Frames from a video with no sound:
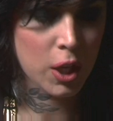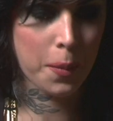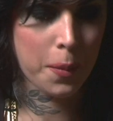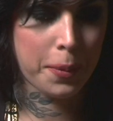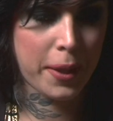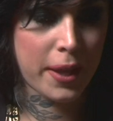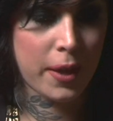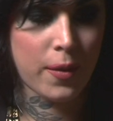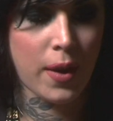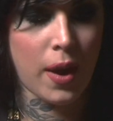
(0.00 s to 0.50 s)

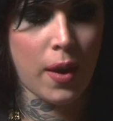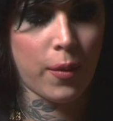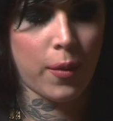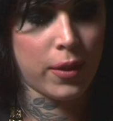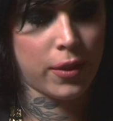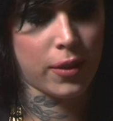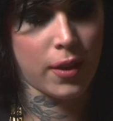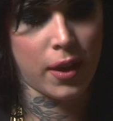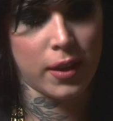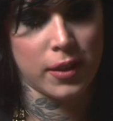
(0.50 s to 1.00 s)
played around
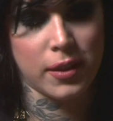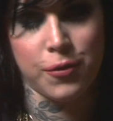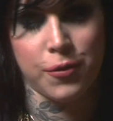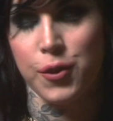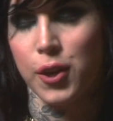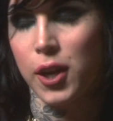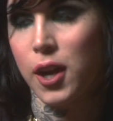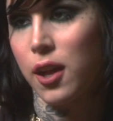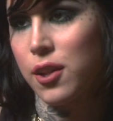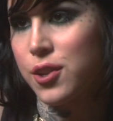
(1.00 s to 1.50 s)
with
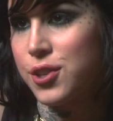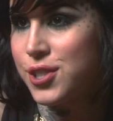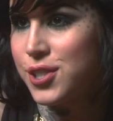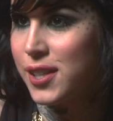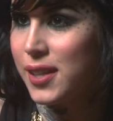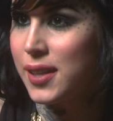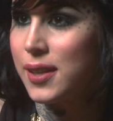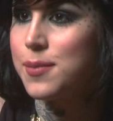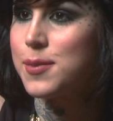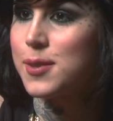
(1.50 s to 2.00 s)
different color
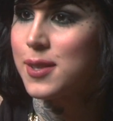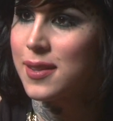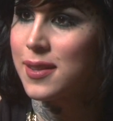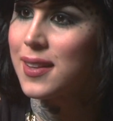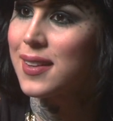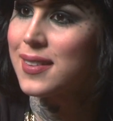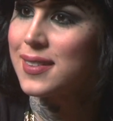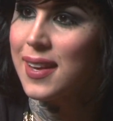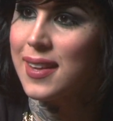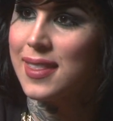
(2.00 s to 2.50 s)
schemes and
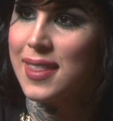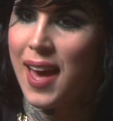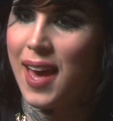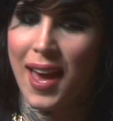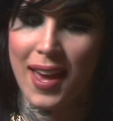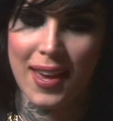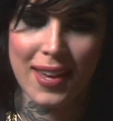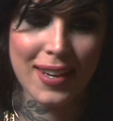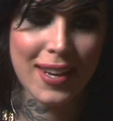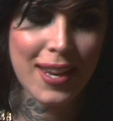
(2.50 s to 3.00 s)
things like
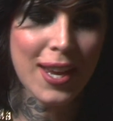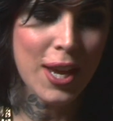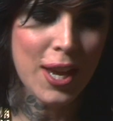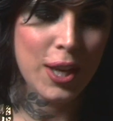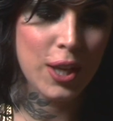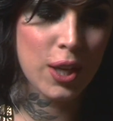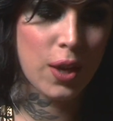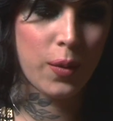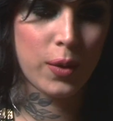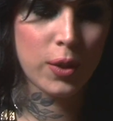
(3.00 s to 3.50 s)
that. And
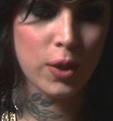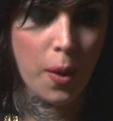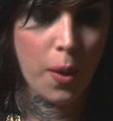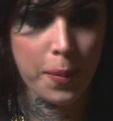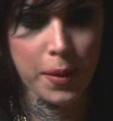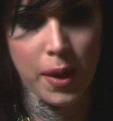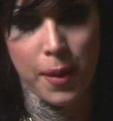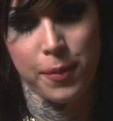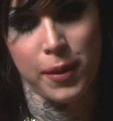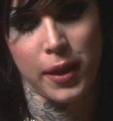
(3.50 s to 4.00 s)
when you
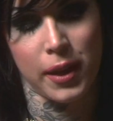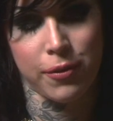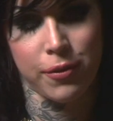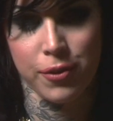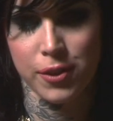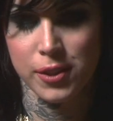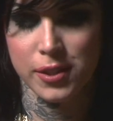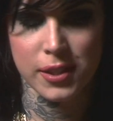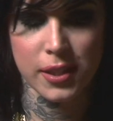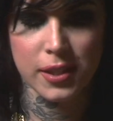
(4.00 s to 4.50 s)
open up, like
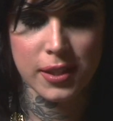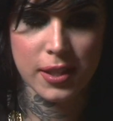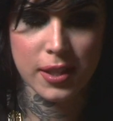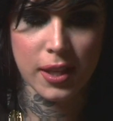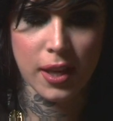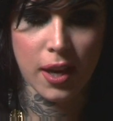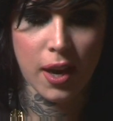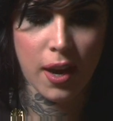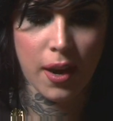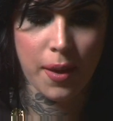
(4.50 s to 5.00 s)
for instance,
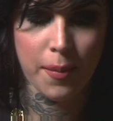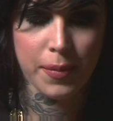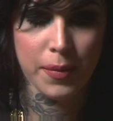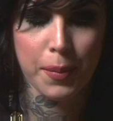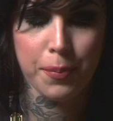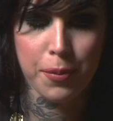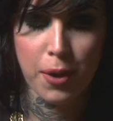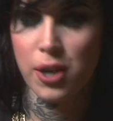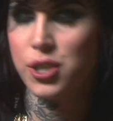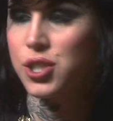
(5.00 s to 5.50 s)

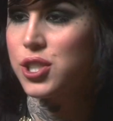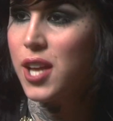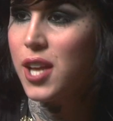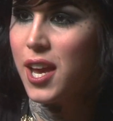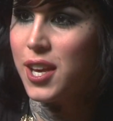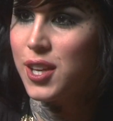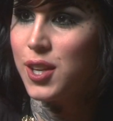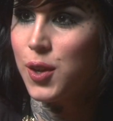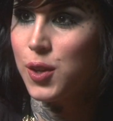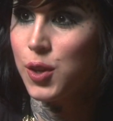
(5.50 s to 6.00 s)
the brush
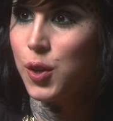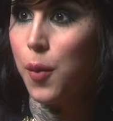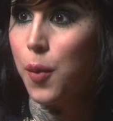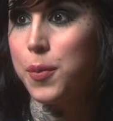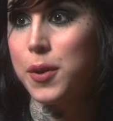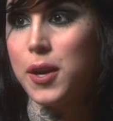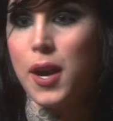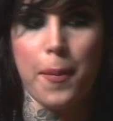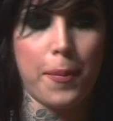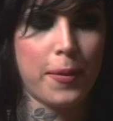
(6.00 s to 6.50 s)
set, you
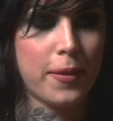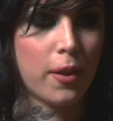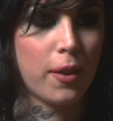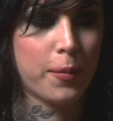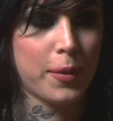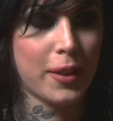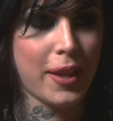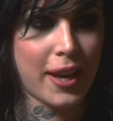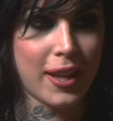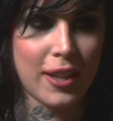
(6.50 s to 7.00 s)
open it up and there'll
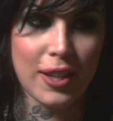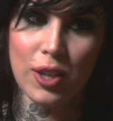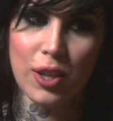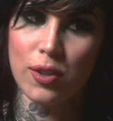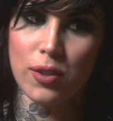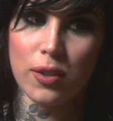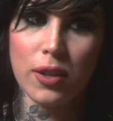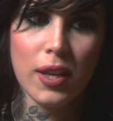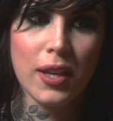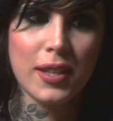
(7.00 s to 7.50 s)
be like a
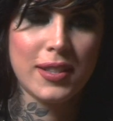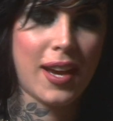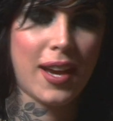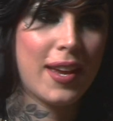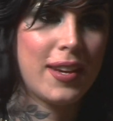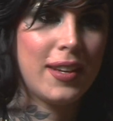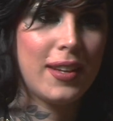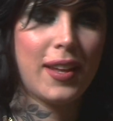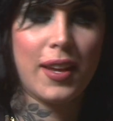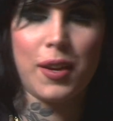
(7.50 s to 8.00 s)
little
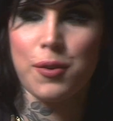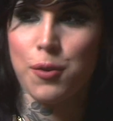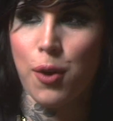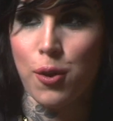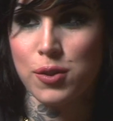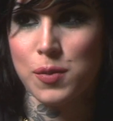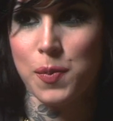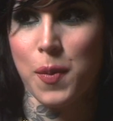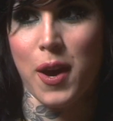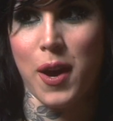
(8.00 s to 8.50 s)
tiny like
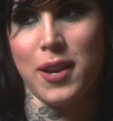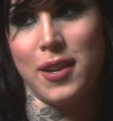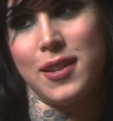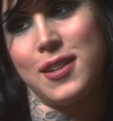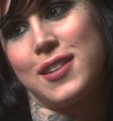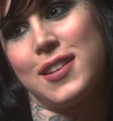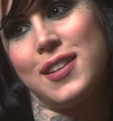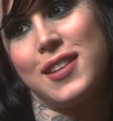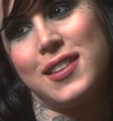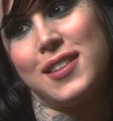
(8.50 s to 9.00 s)
rosebud
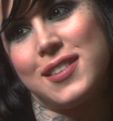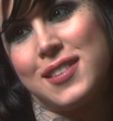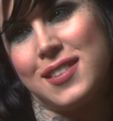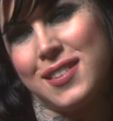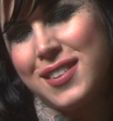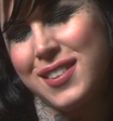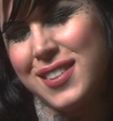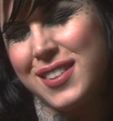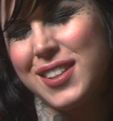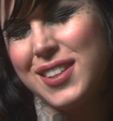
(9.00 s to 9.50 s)
in the
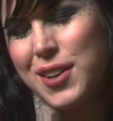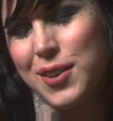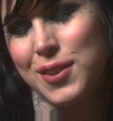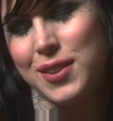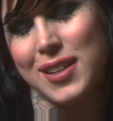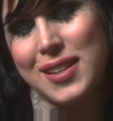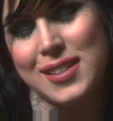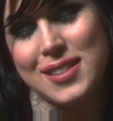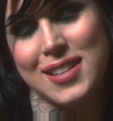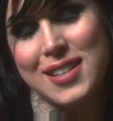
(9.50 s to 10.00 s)
in
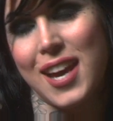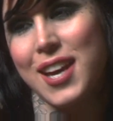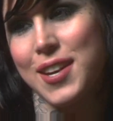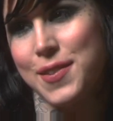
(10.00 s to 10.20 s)
the inside.